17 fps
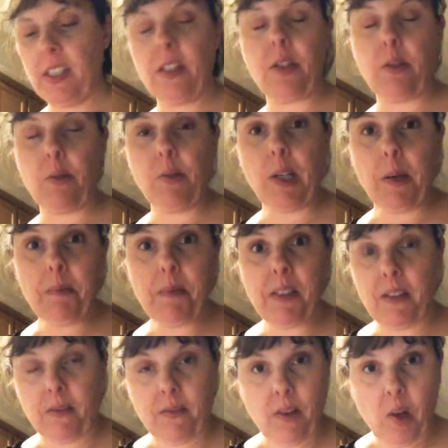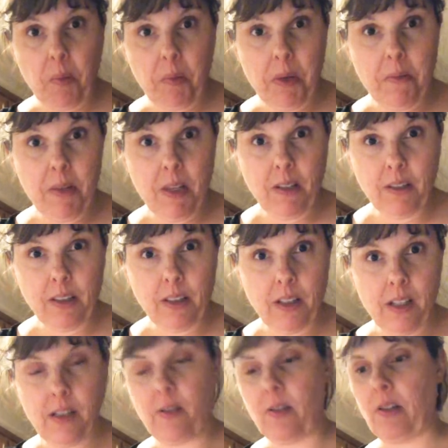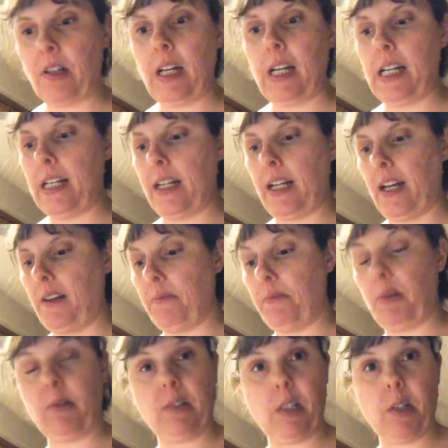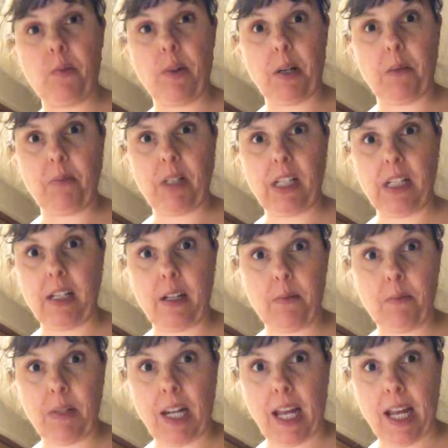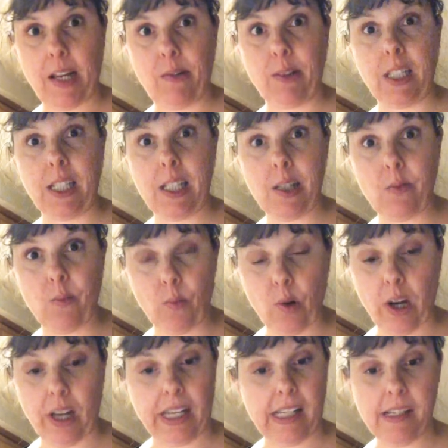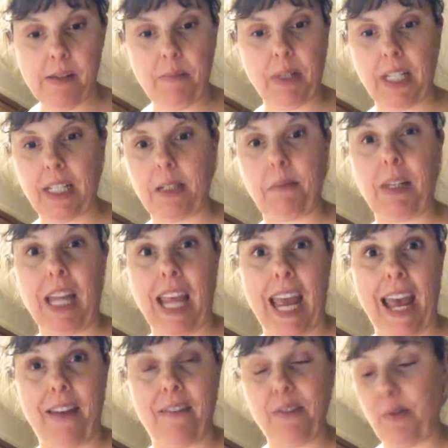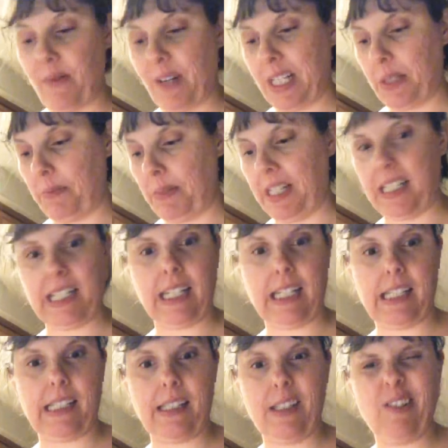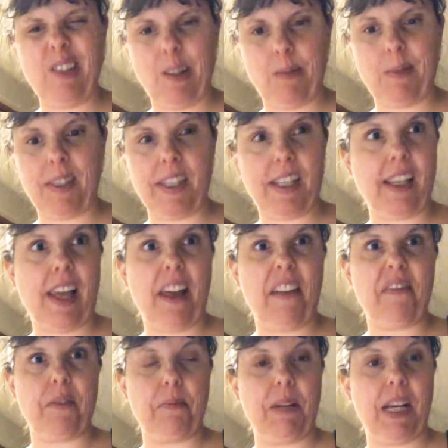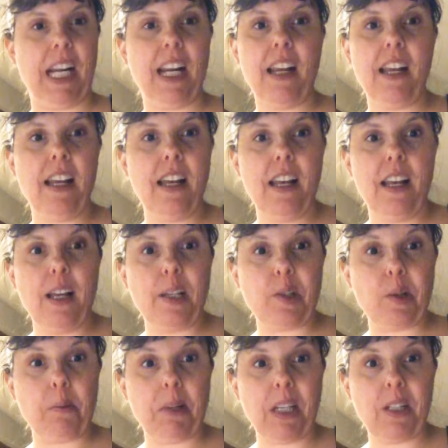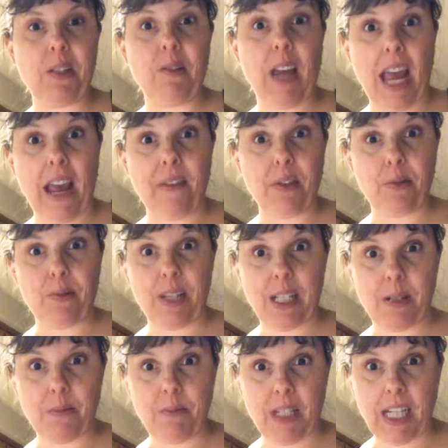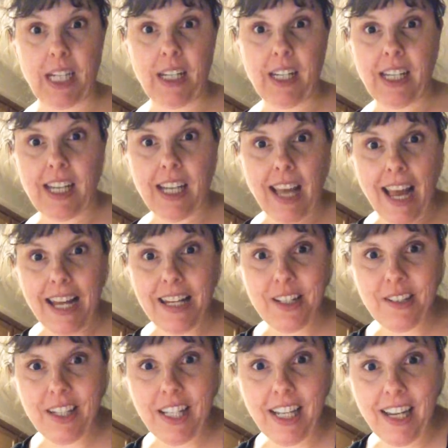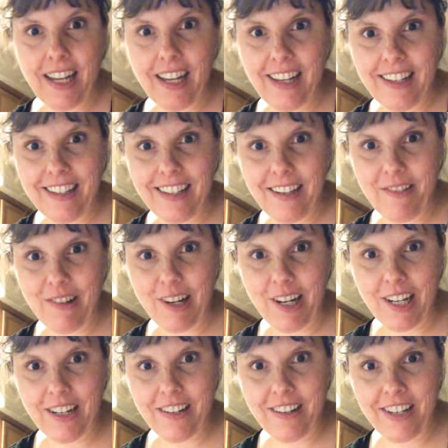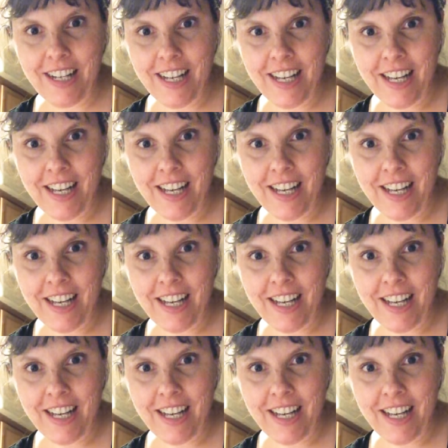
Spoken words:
2 cups of almond milk, or any kind of milk that you want to put in here, but I only did 1 because I'm going to have the recipe, because that's 2 cups is a lot for me. So I'm going to do half the recipe. Hi Judy Ann, how are you?